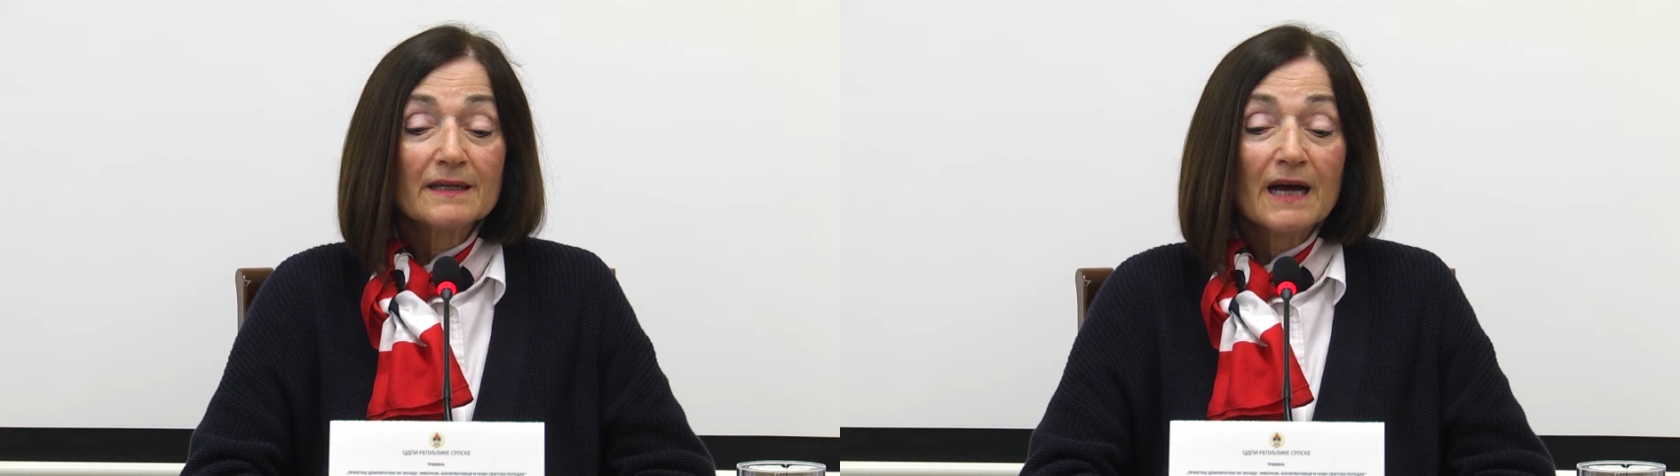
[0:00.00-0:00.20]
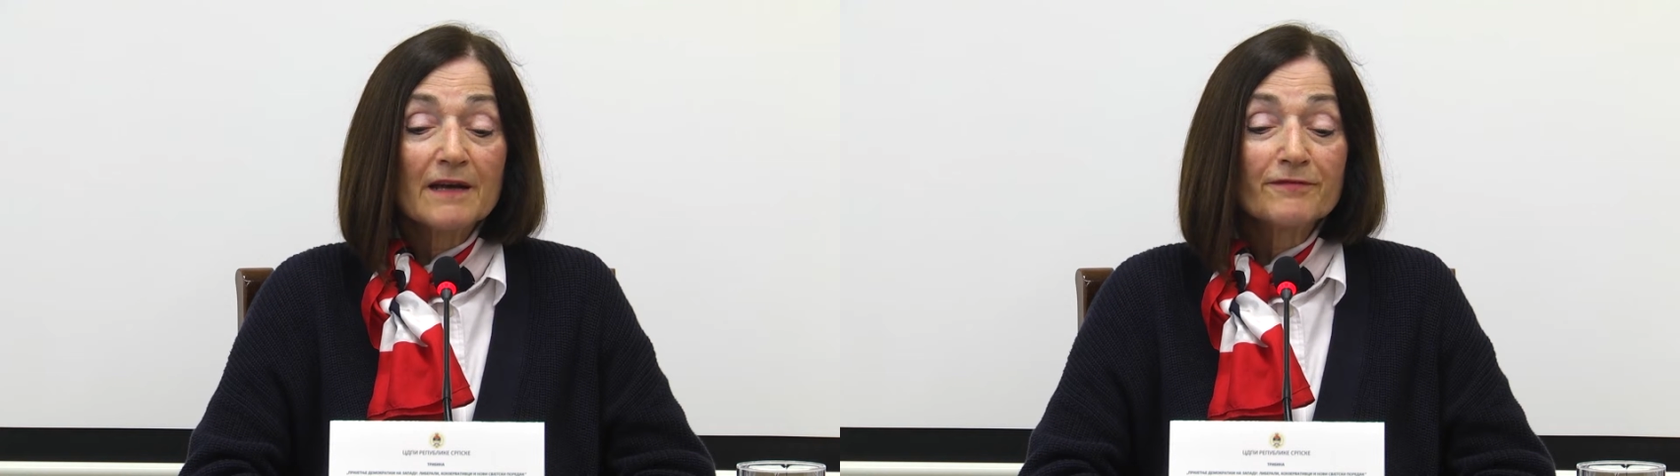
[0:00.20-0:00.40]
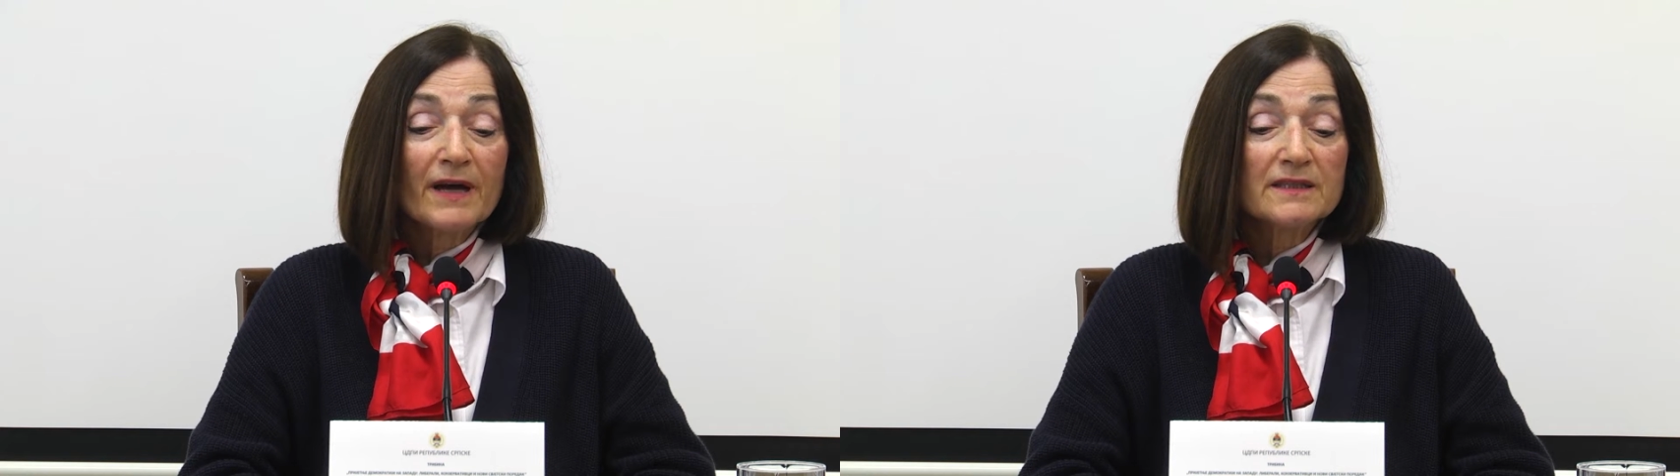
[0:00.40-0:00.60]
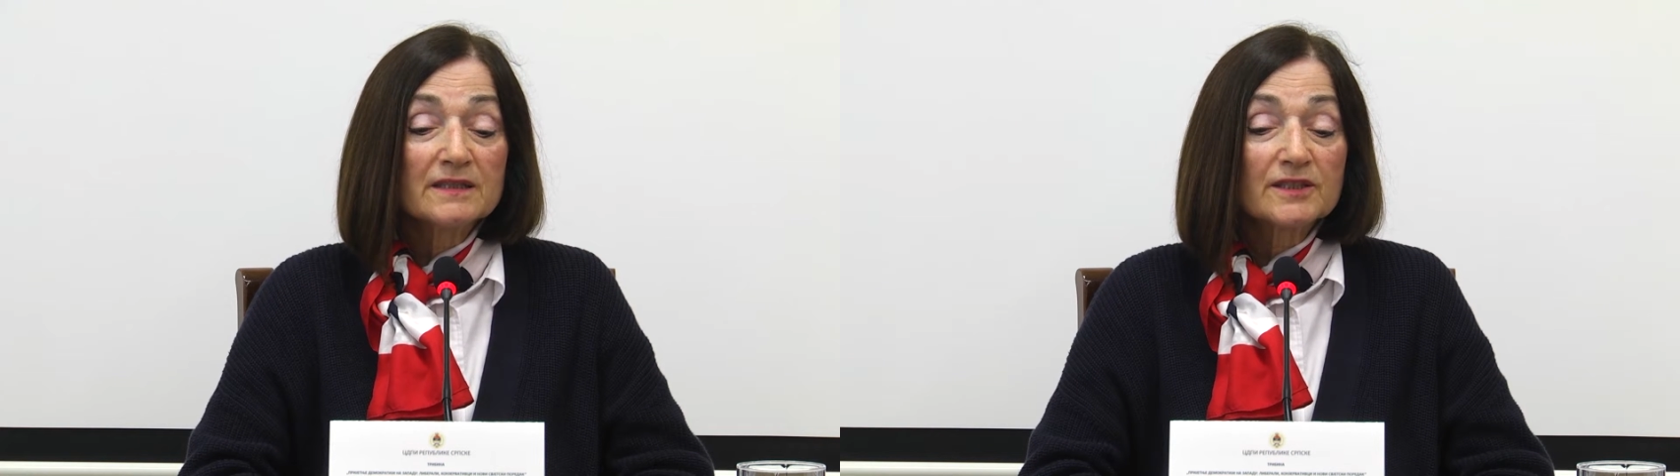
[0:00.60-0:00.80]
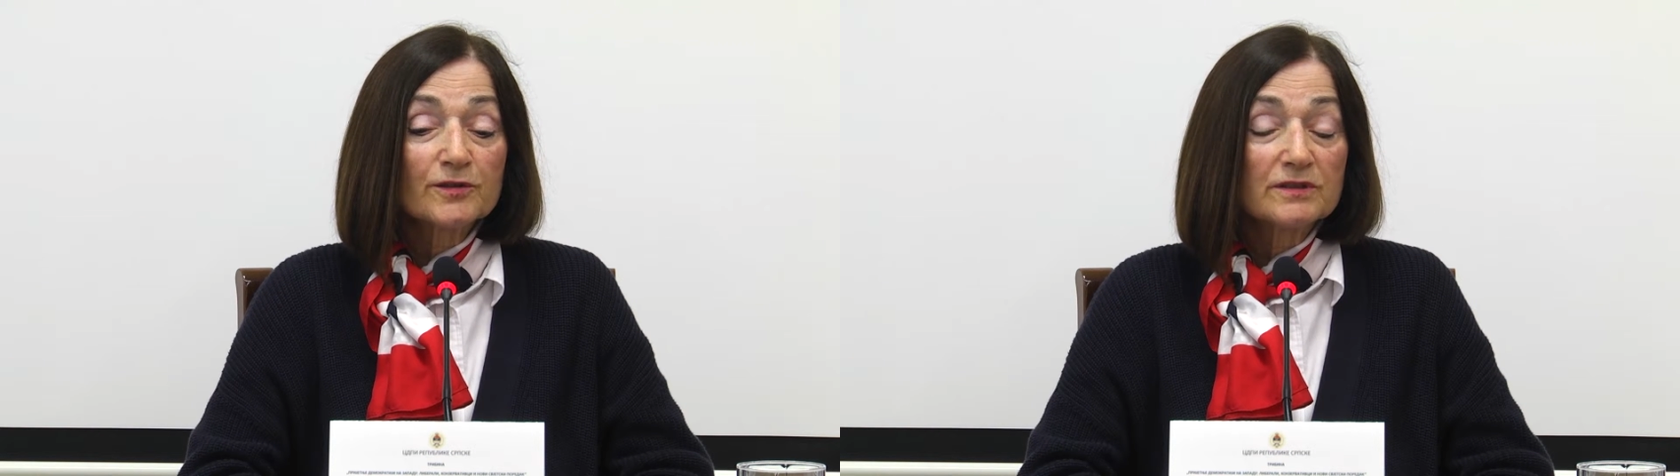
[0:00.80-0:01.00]
I find
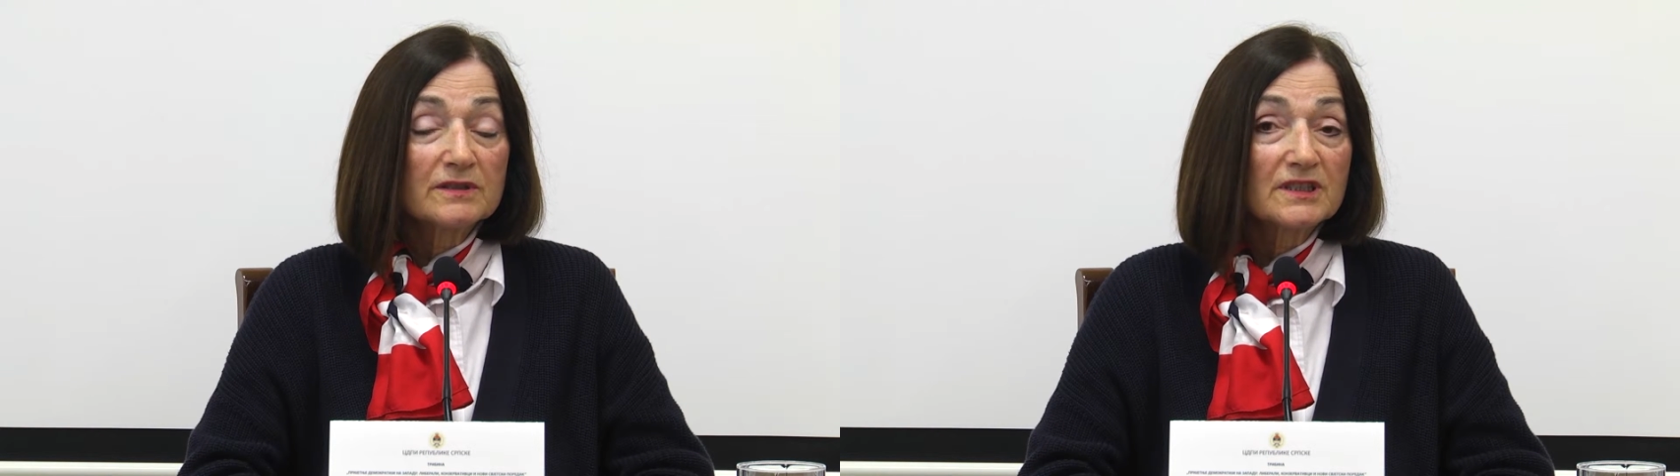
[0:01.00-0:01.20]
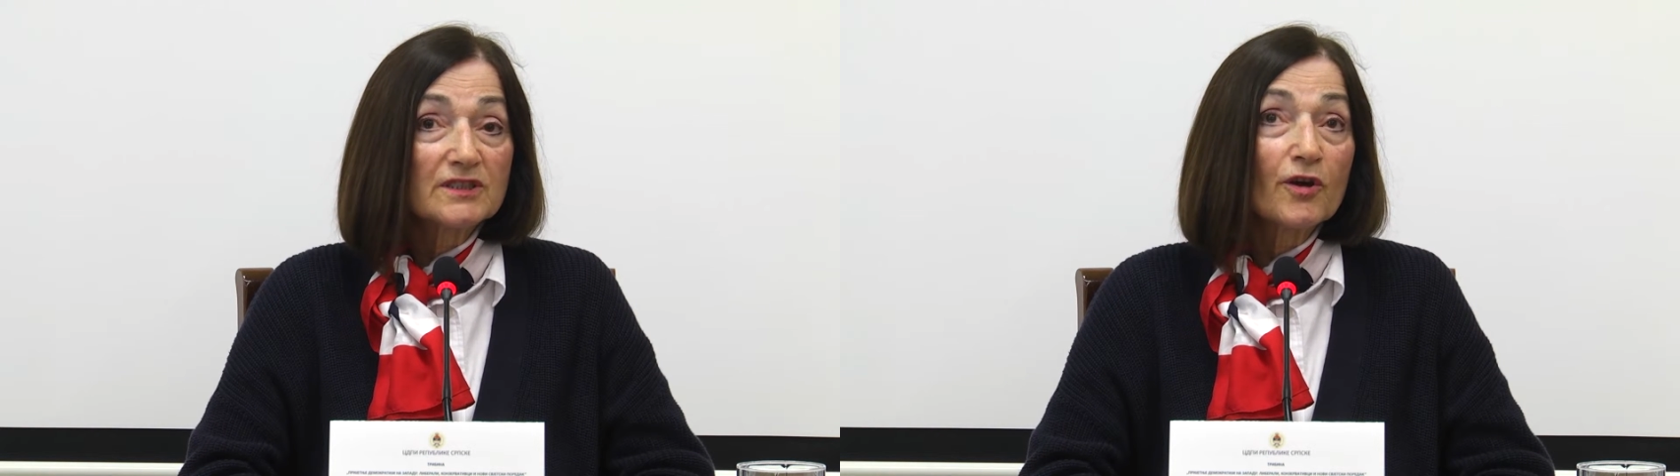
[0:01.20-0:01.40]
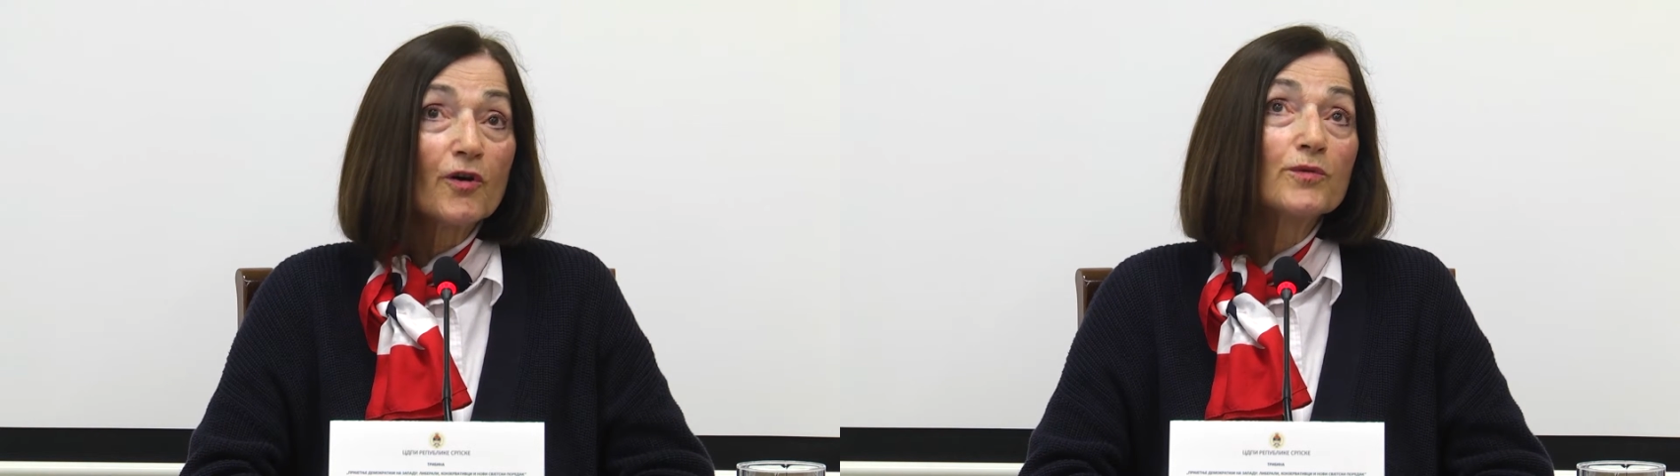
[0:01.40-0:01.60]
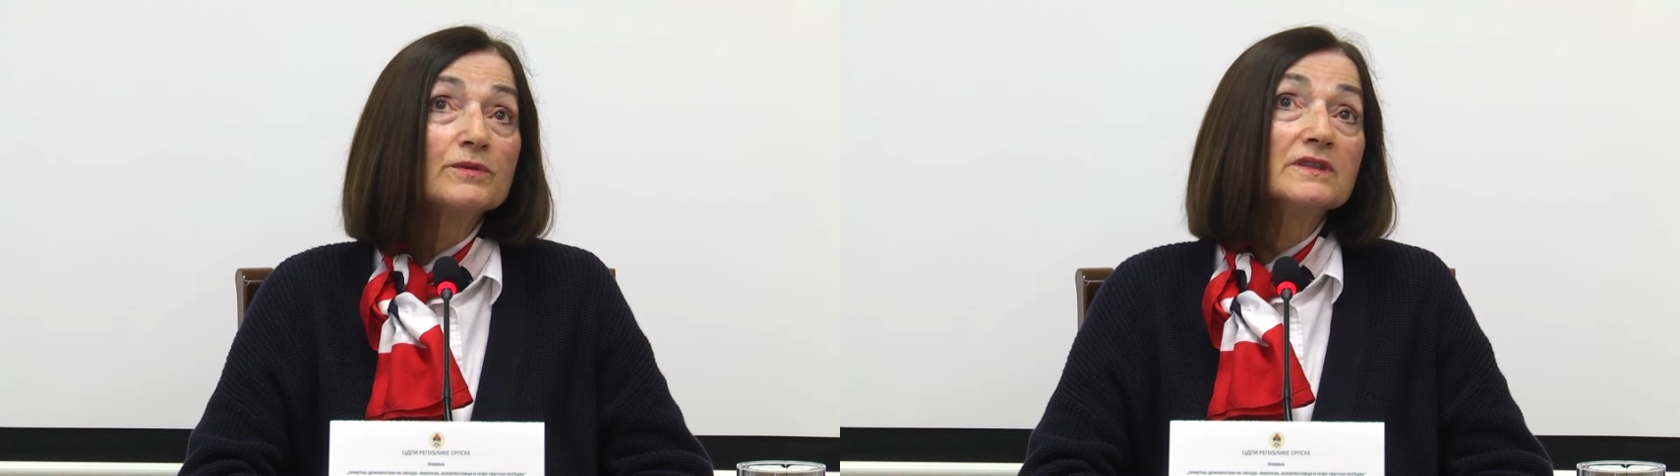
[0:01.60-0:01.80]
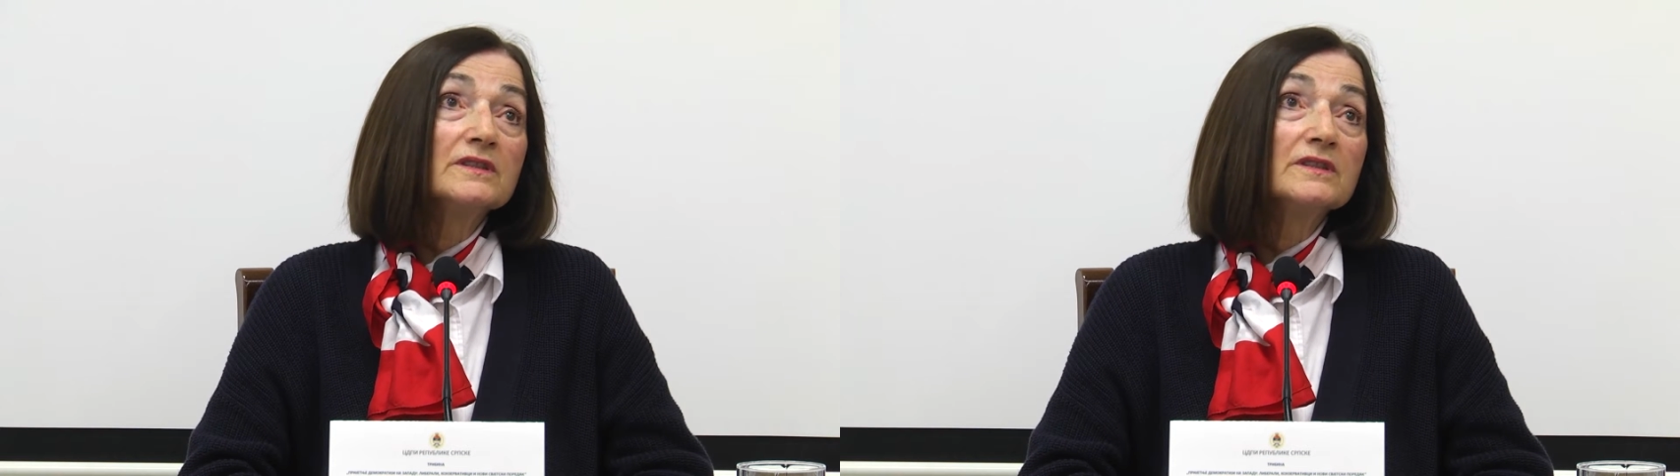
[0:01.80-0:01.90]
it so